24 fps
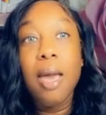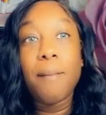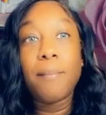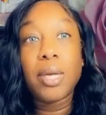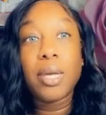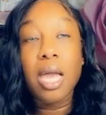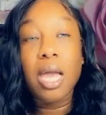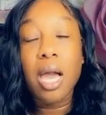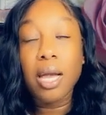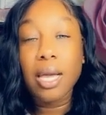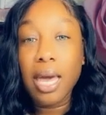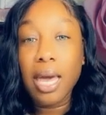But
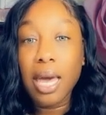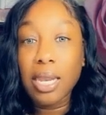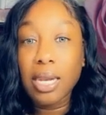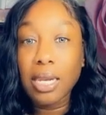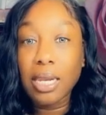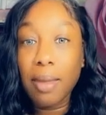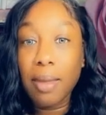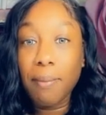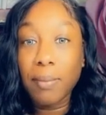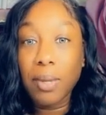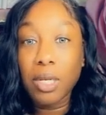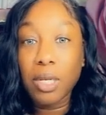y'all can kind of
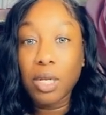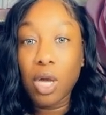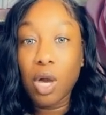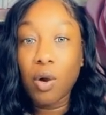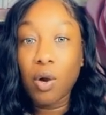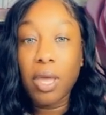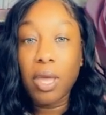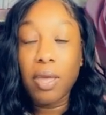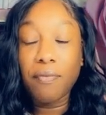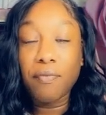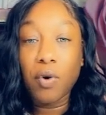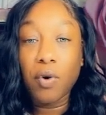let me know
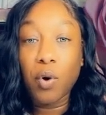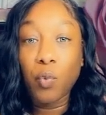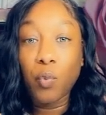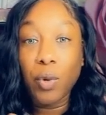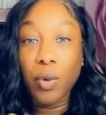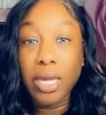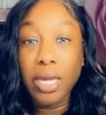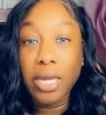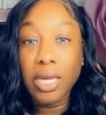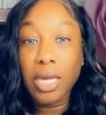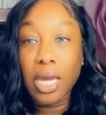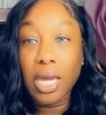if a
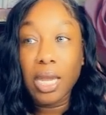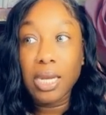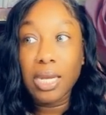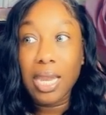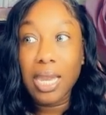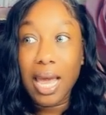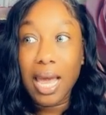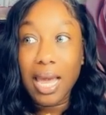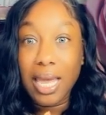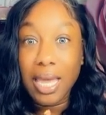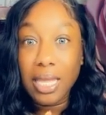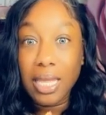
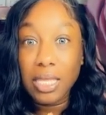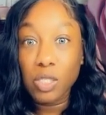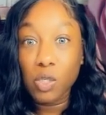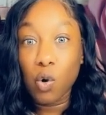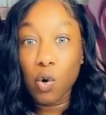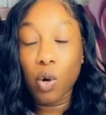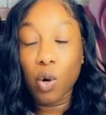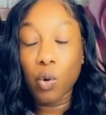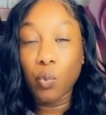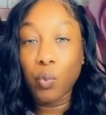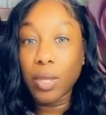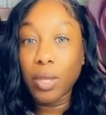weeknight
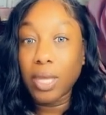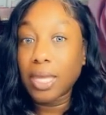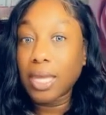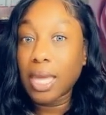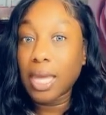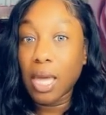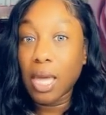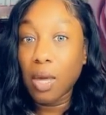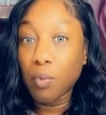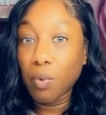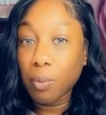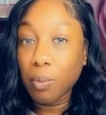or
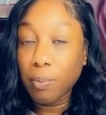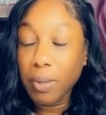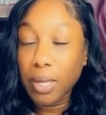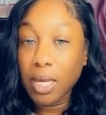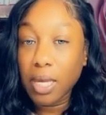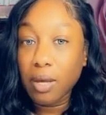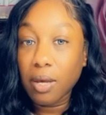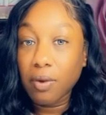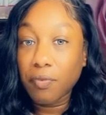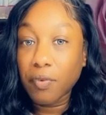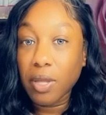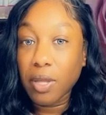weekend would be
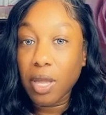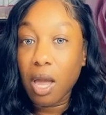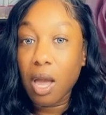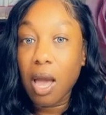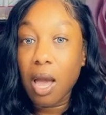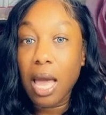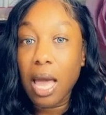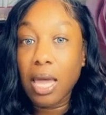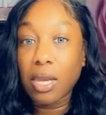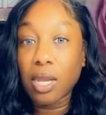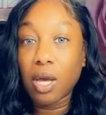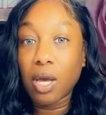good for y'all.
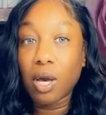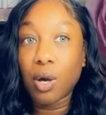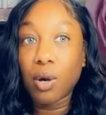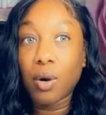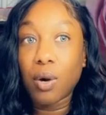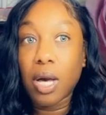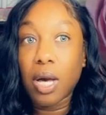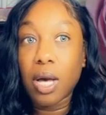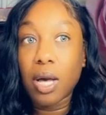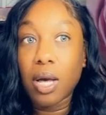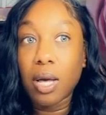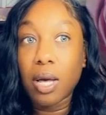I
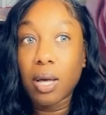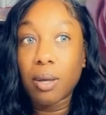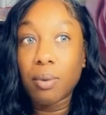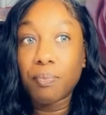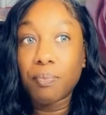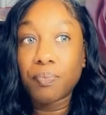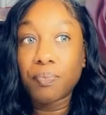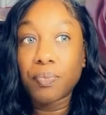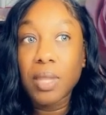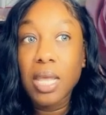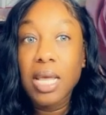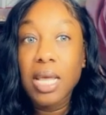
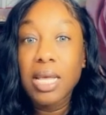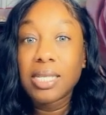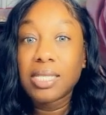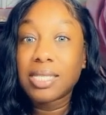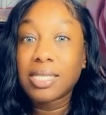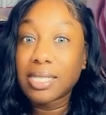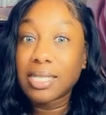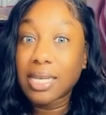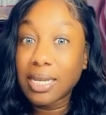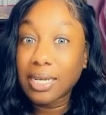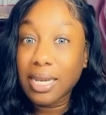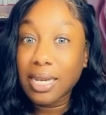know
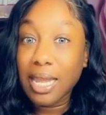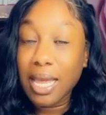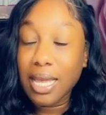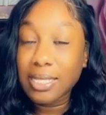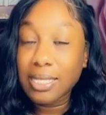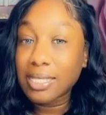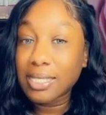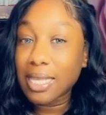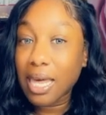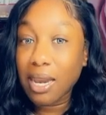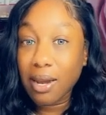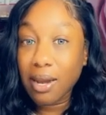
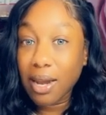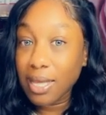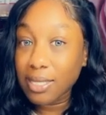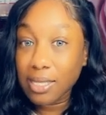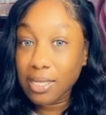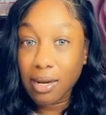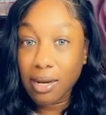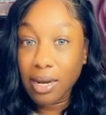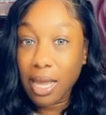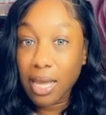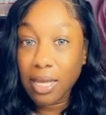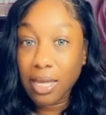Saturdays
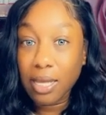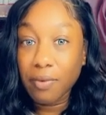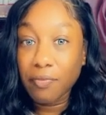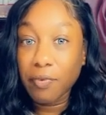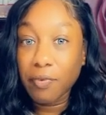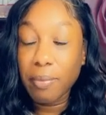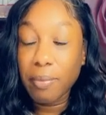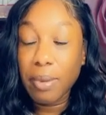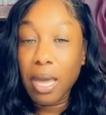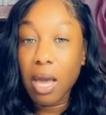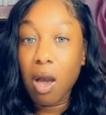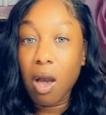are not good for
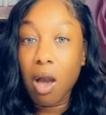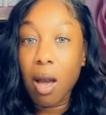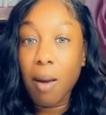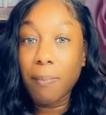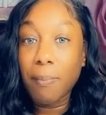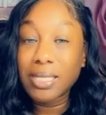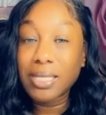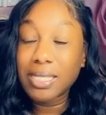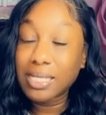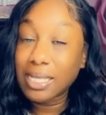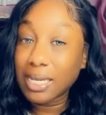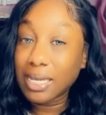me at all.
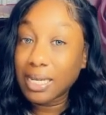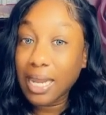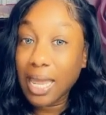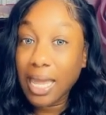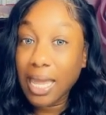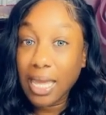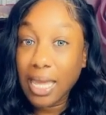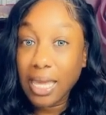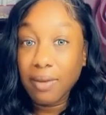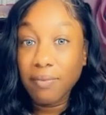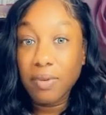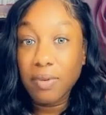But Sunday
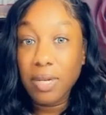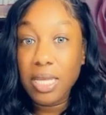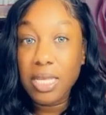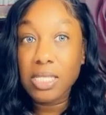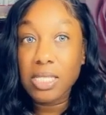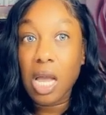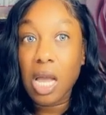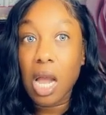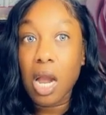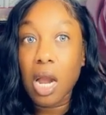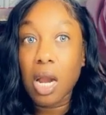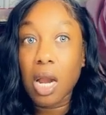evenings
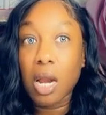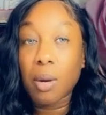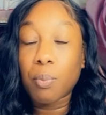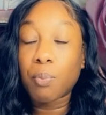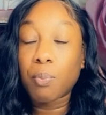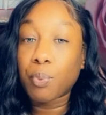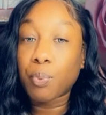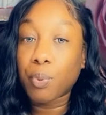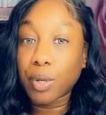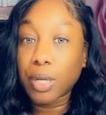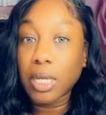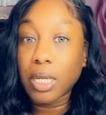are
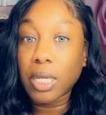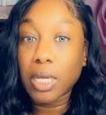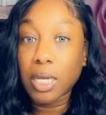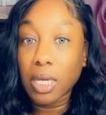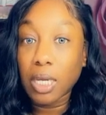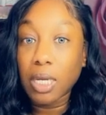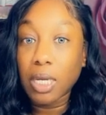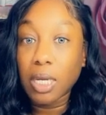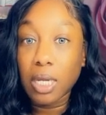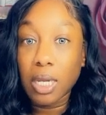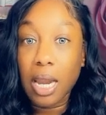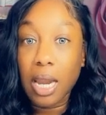pretty
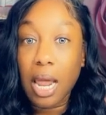good.